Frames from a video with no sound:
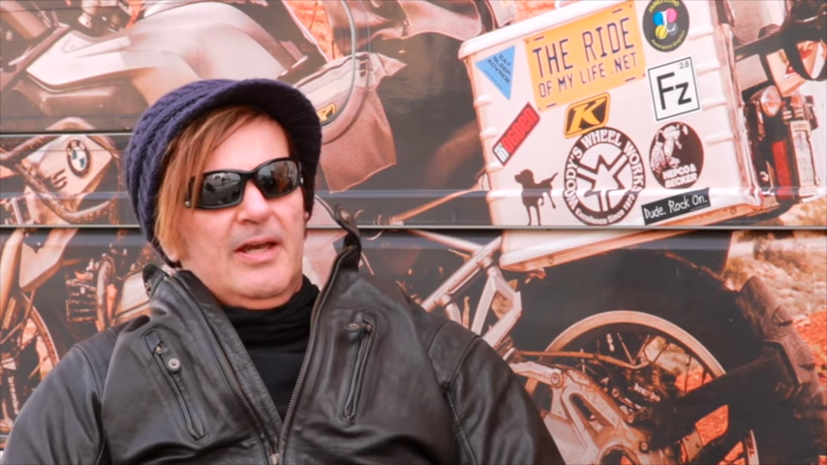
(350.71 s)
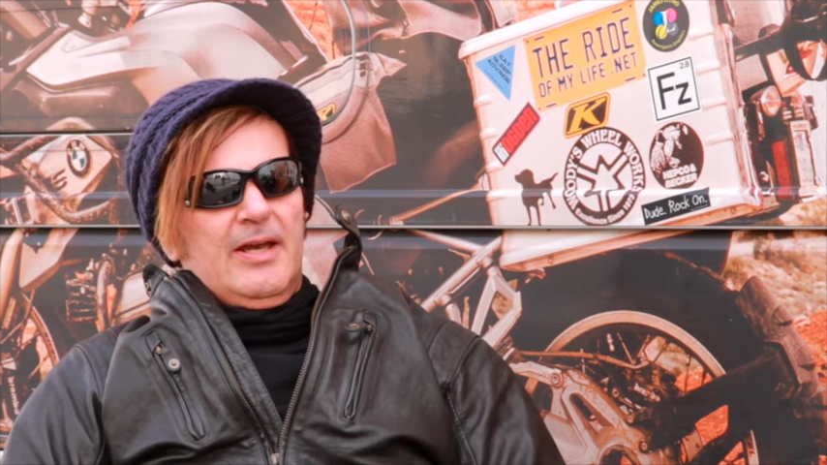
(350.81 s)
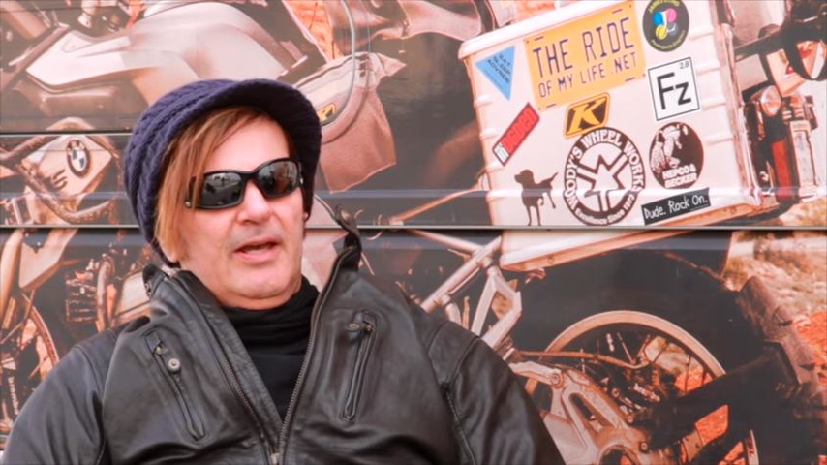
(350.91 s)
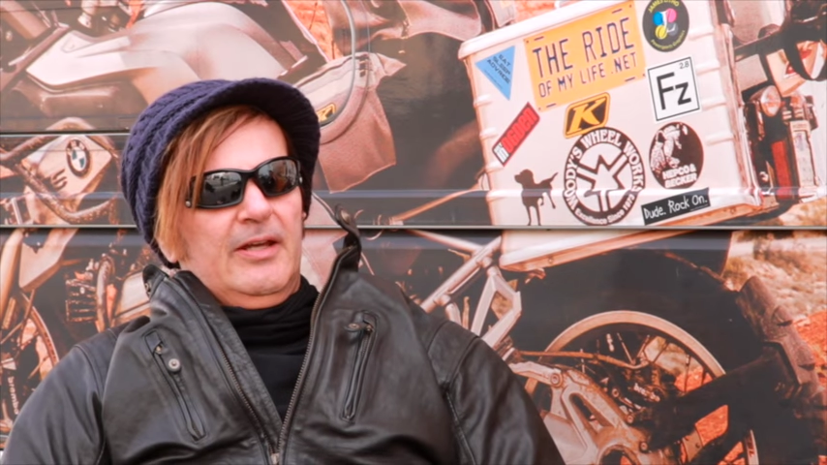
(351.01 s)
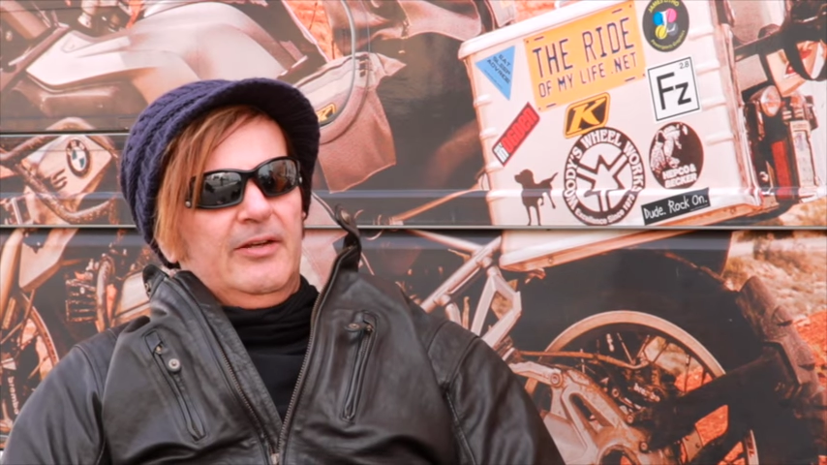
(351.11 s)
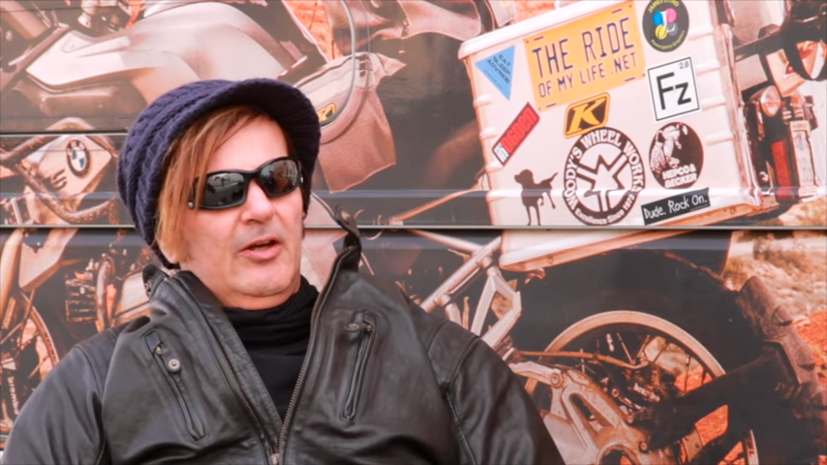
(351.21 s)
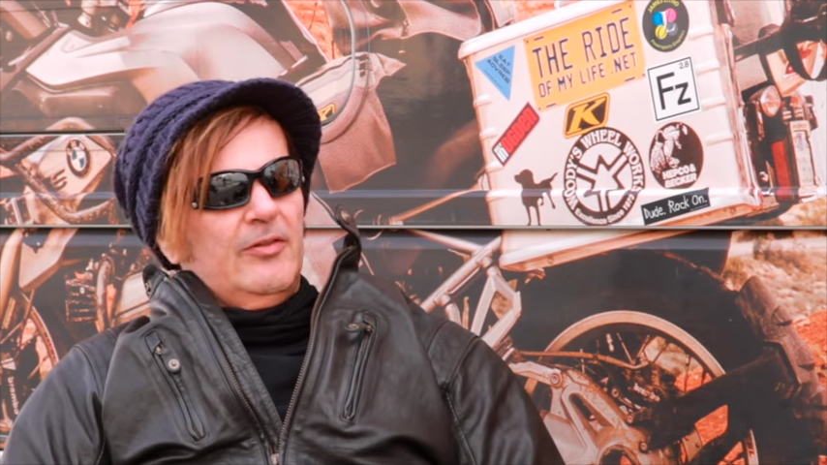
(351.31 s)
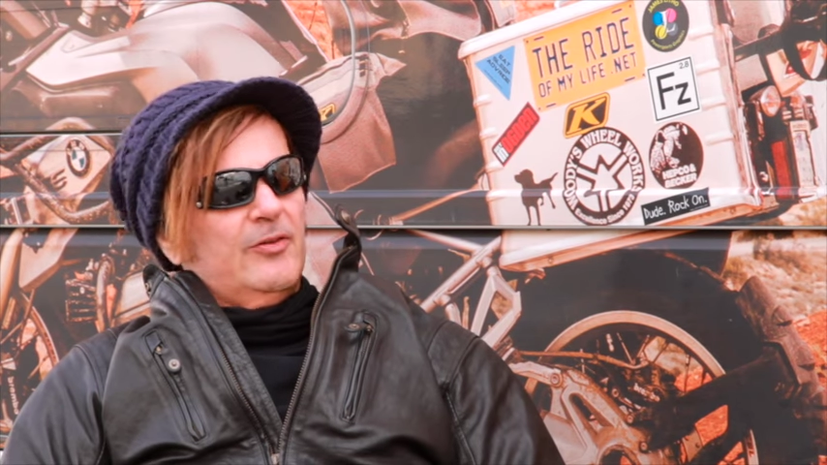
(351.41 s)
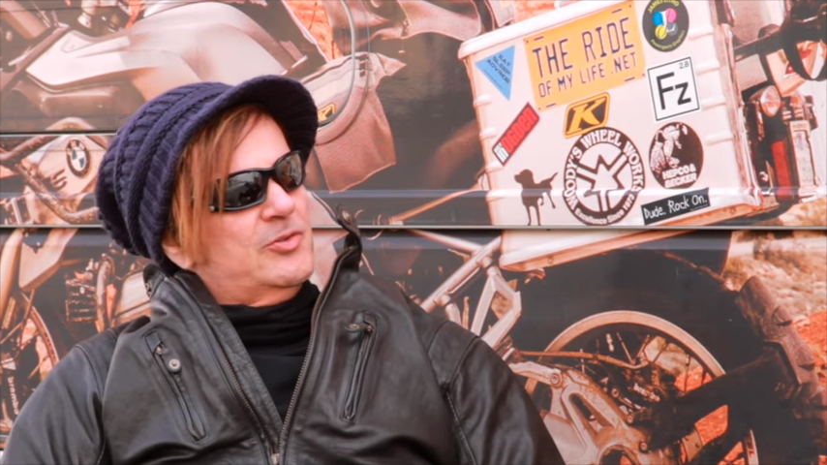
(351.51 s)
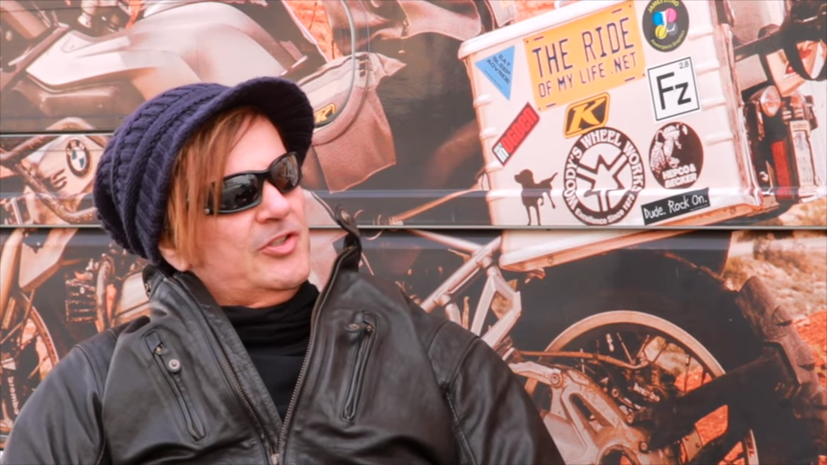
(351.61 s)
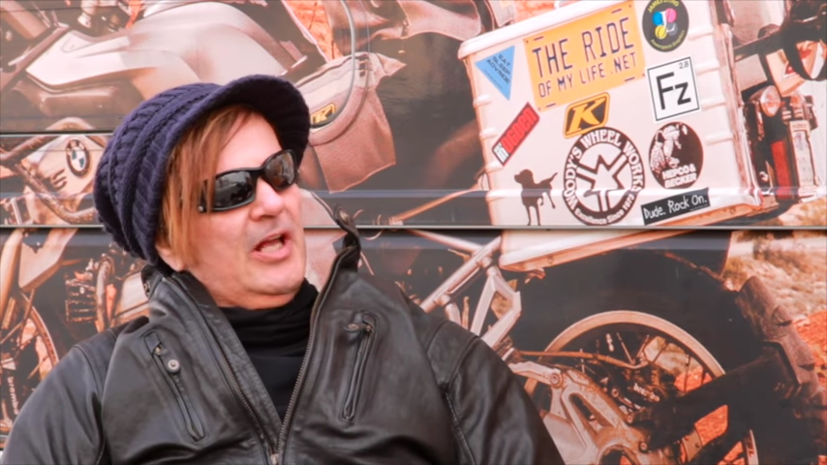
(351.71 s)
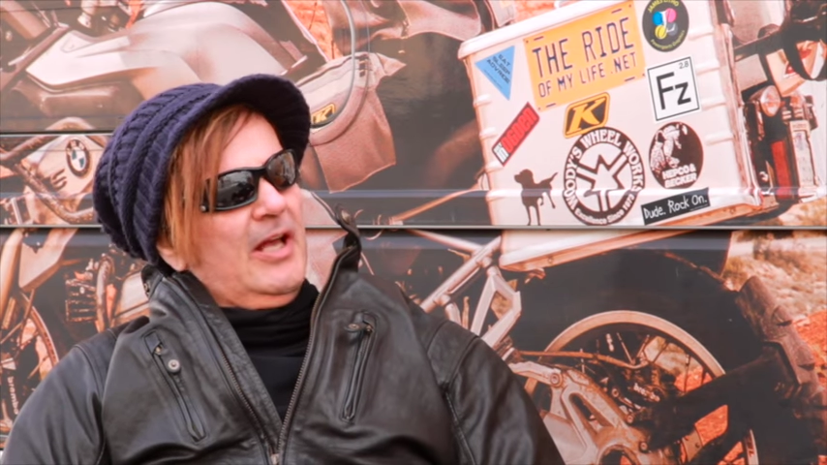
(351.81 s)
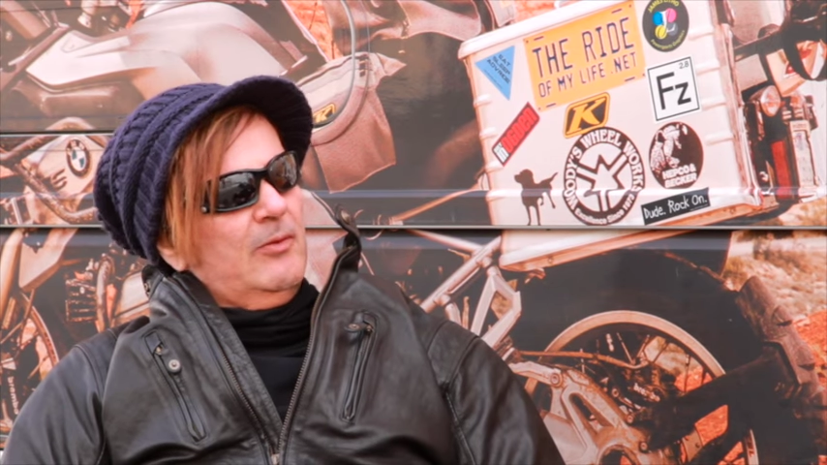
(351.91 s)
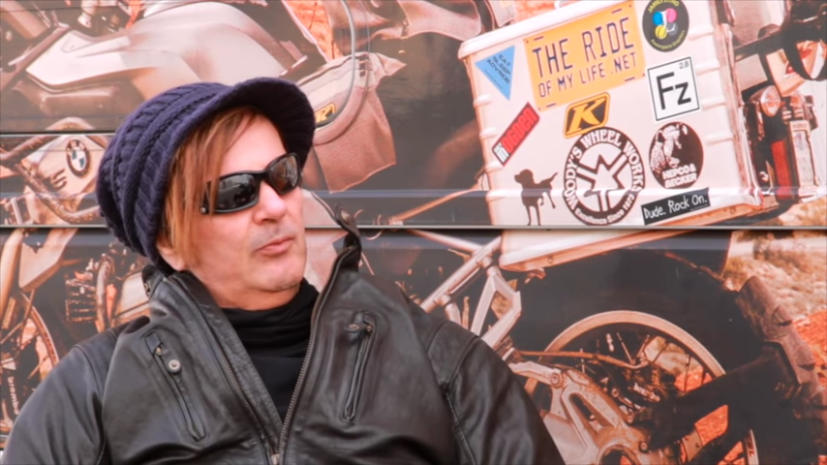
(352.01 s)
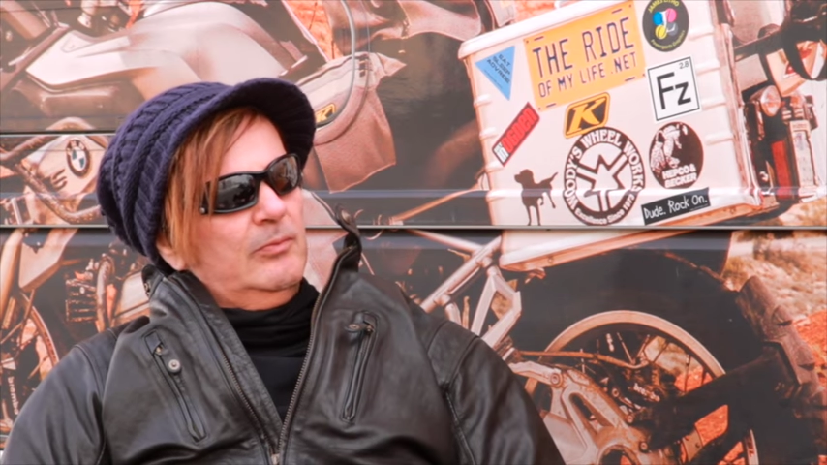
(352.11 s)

And uh, there was a guy